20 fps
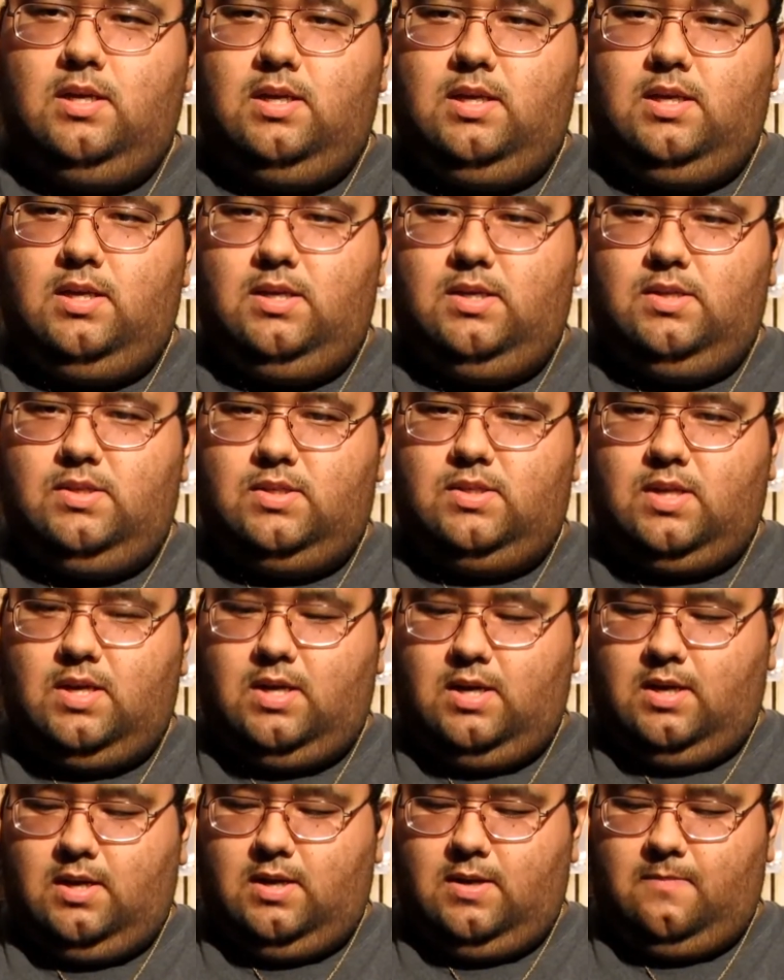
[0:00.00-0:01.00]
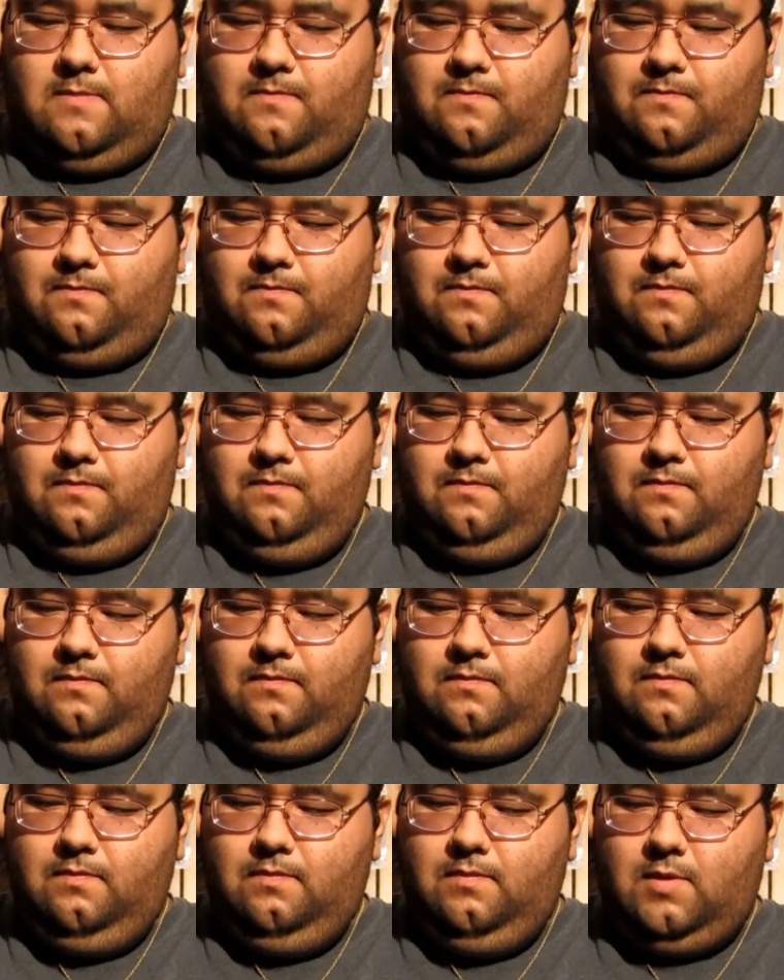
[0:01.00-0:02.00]
is,
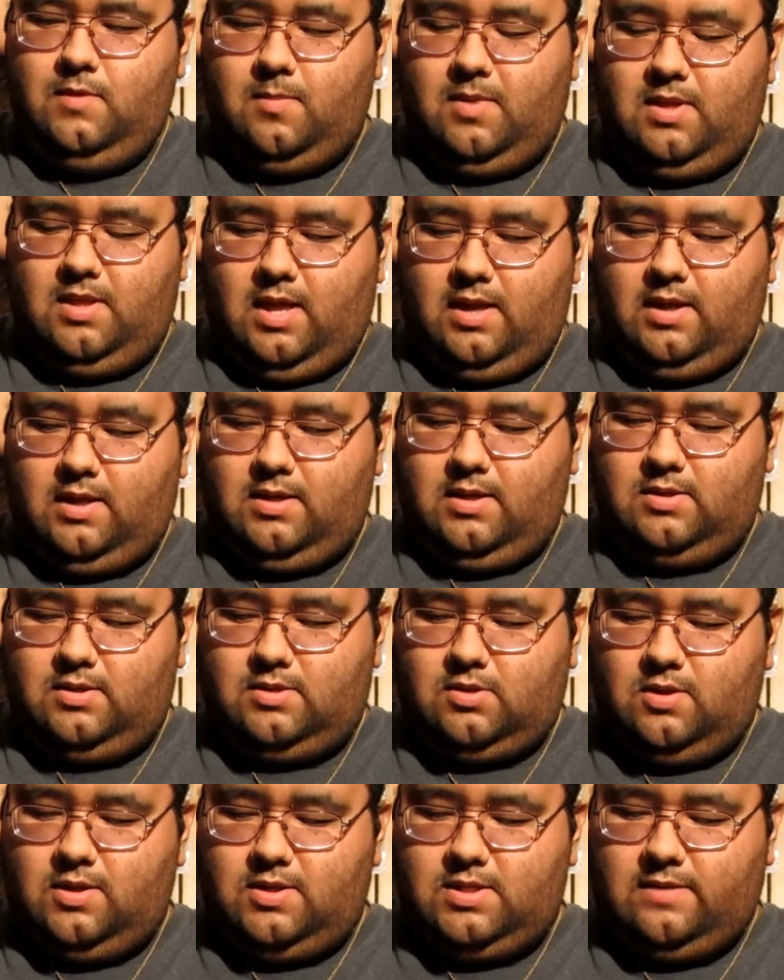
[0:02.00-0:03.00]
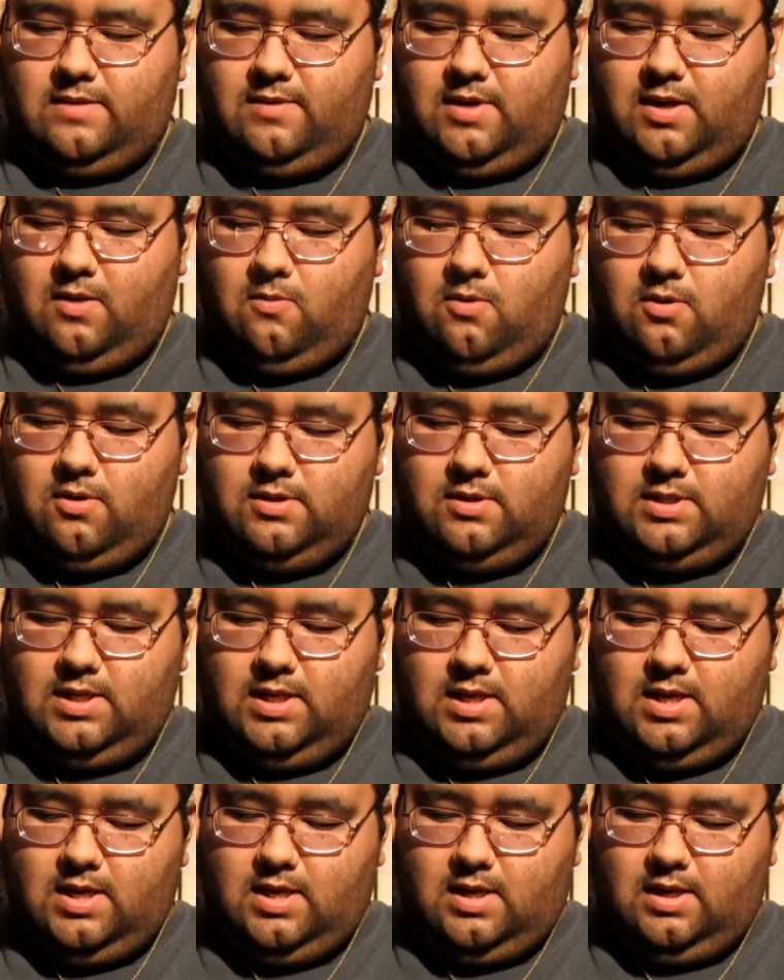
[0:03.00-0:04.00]
because it's only a 7-day
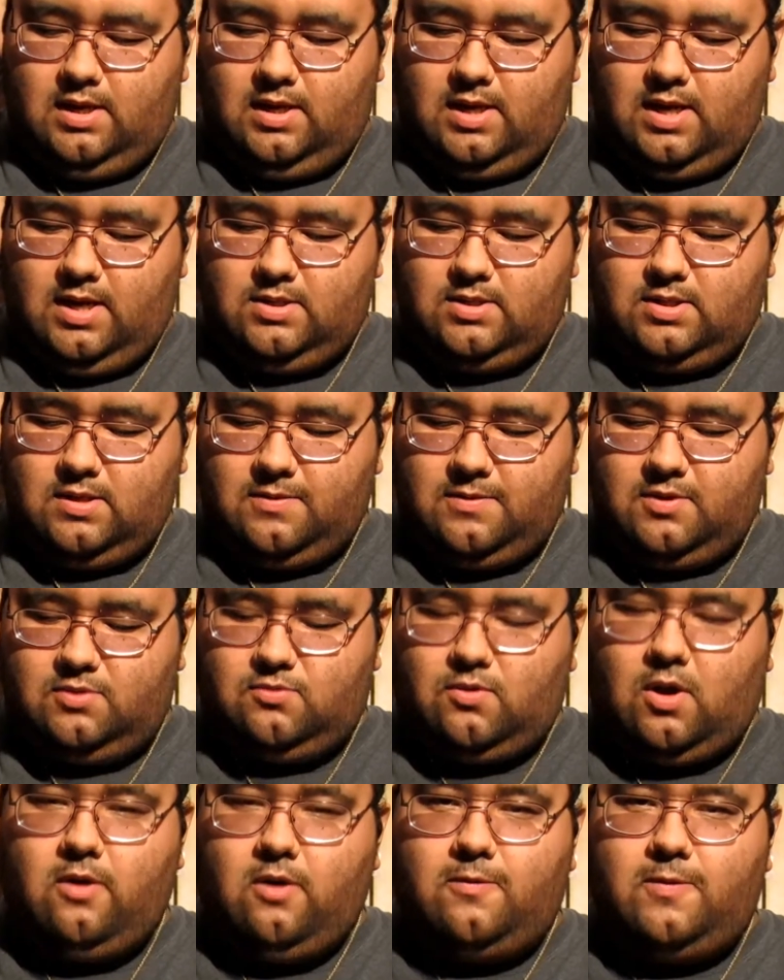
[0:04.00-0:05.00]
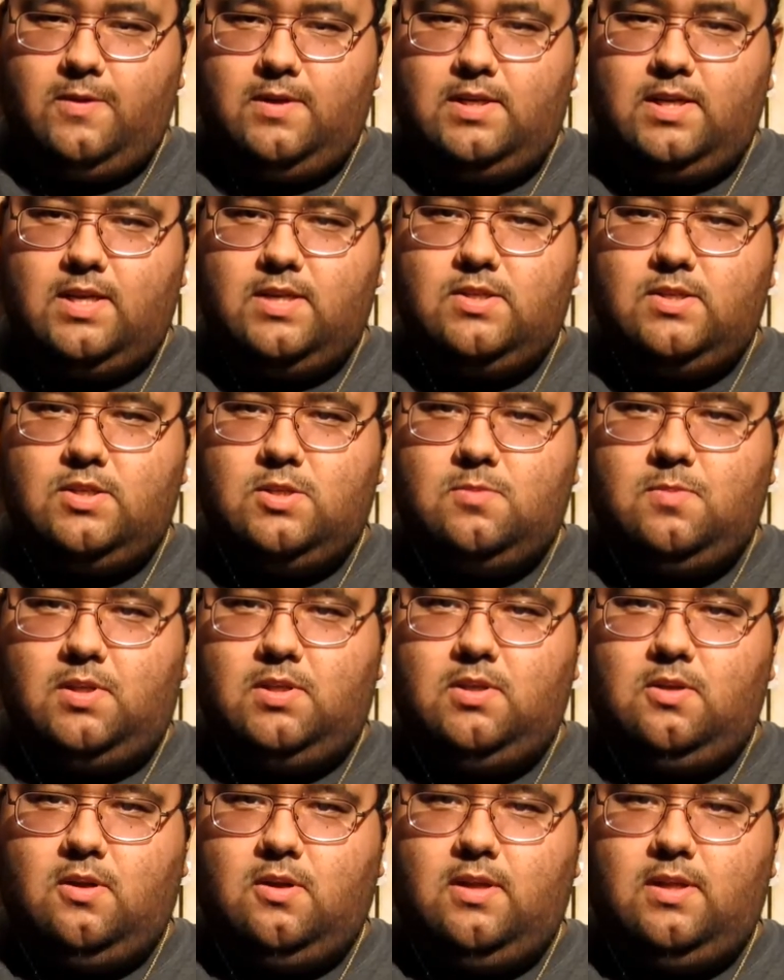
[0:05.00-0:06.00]
warranty, and in case something's wrong with the discs. But
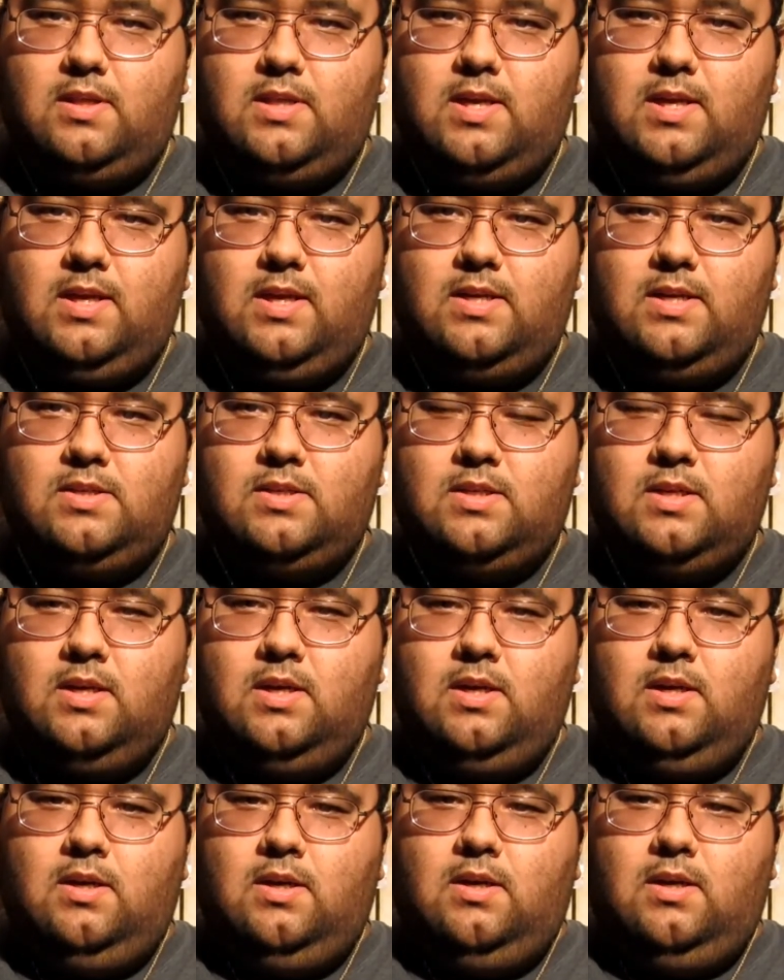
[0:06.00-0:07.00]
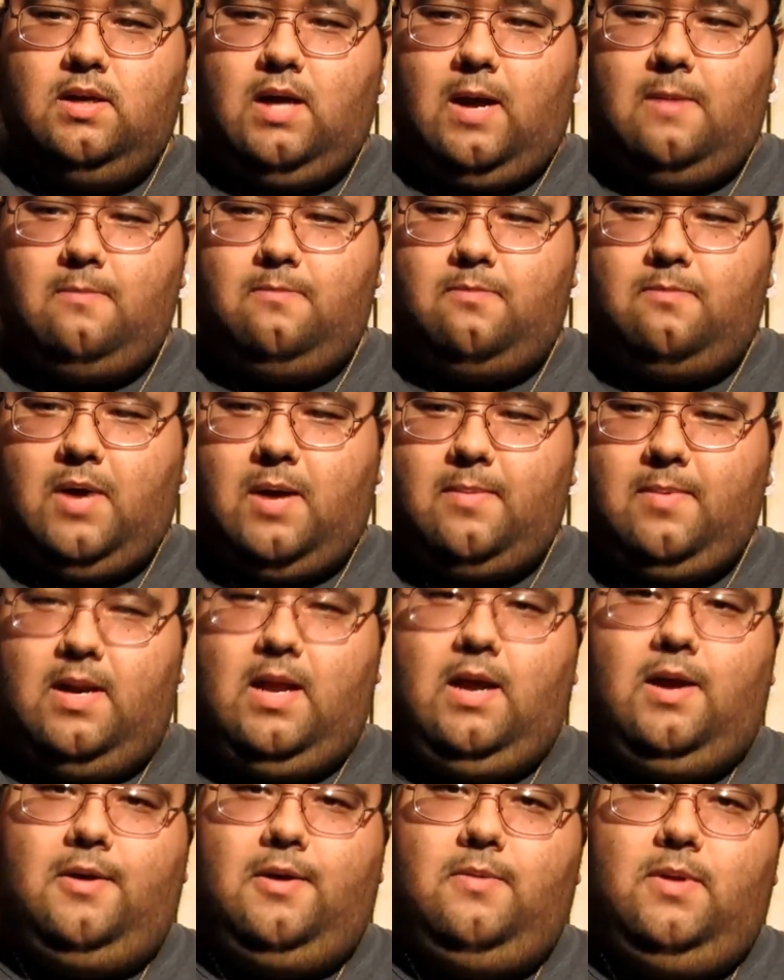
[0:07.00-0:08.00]
the only thing is, I'm probably
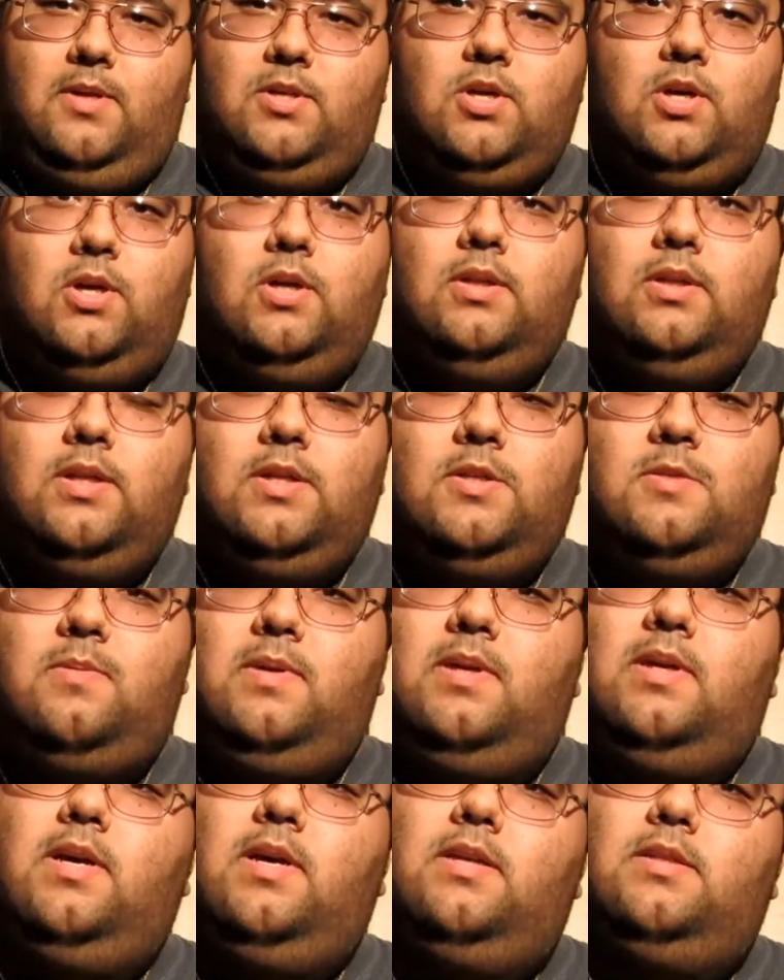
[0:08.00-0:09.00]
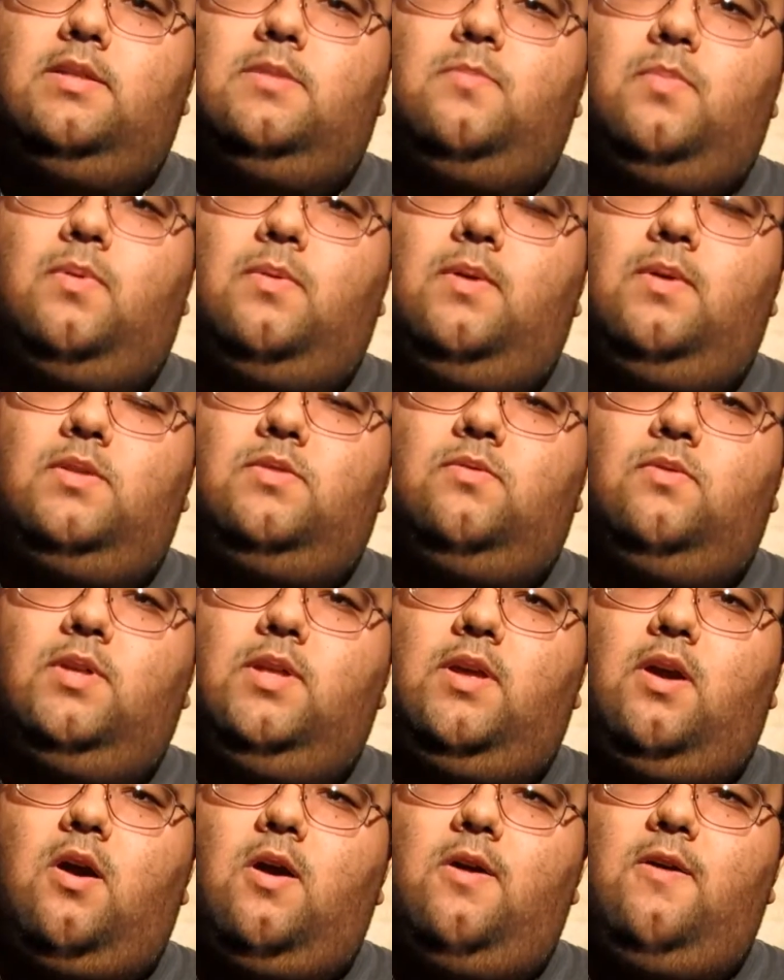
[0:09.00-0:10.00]
not going to return this because it's
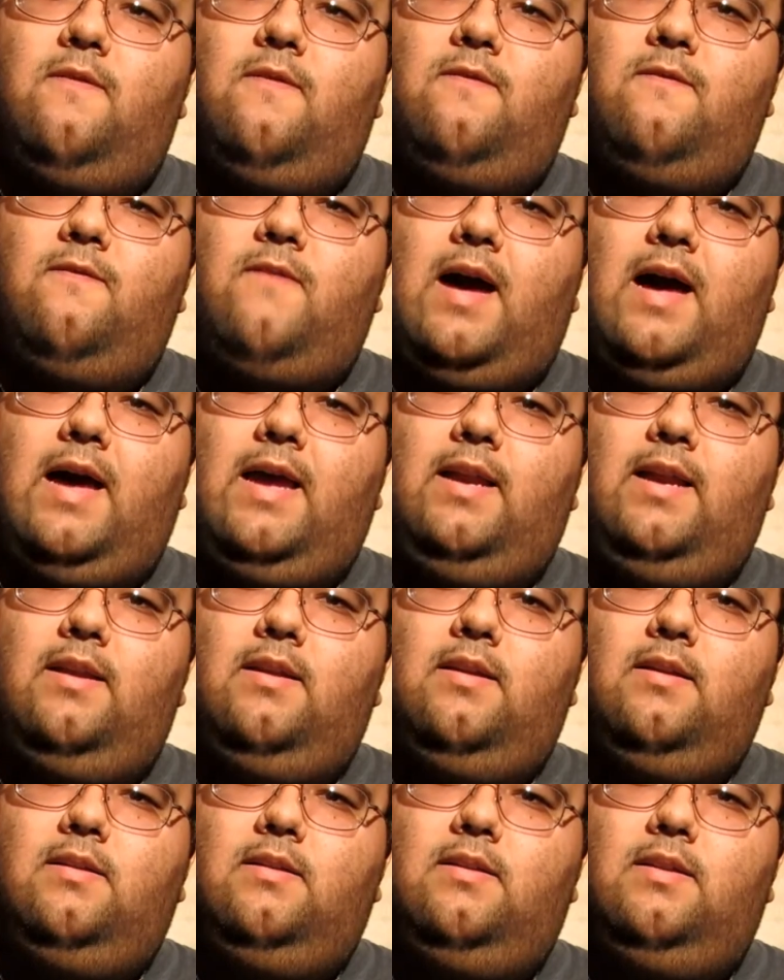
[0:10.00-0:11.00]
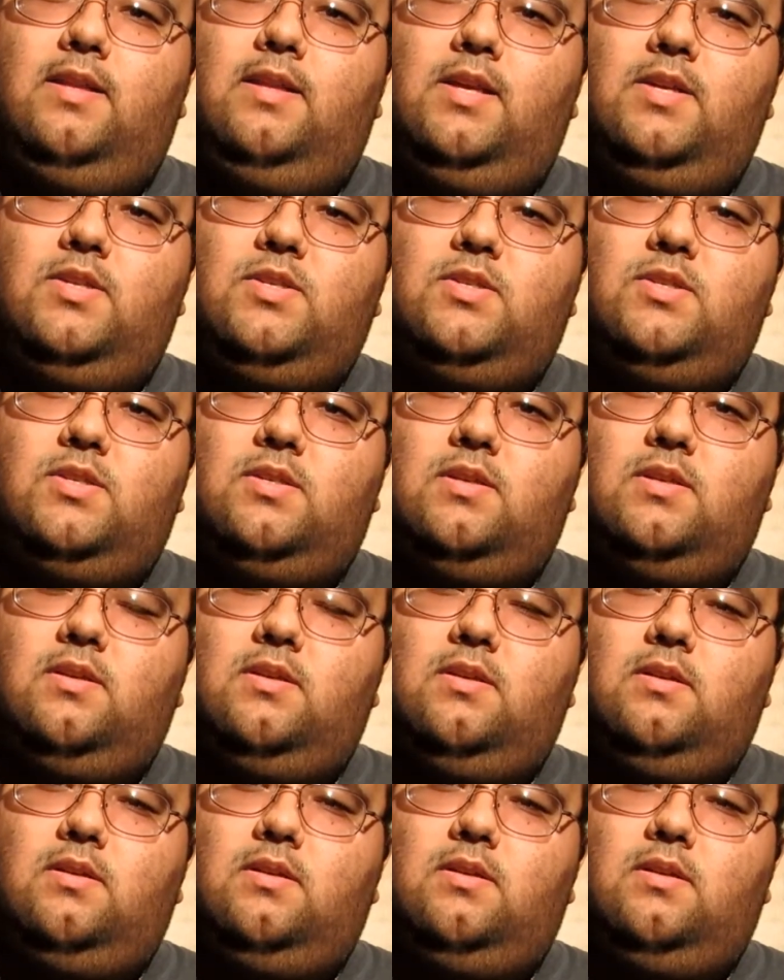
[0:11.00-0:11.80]
really hard to find this